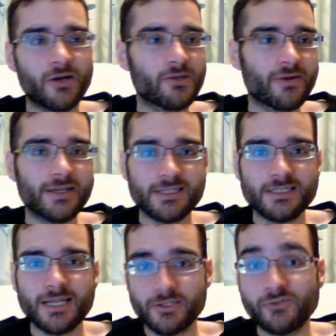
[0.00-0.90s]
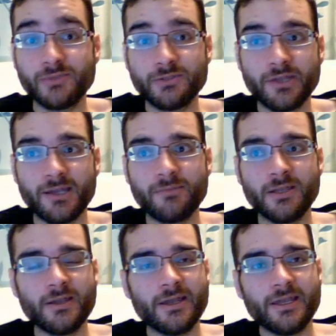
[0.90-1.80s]
the way is his actual middle name,
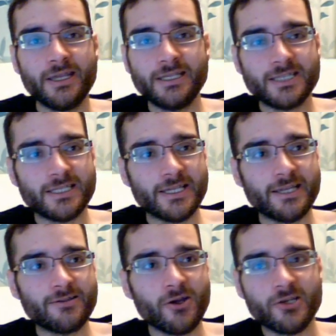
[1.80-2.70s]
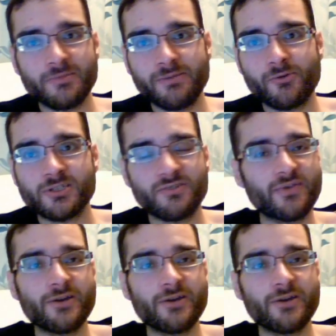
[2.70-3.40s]
he says it in an arguably more severe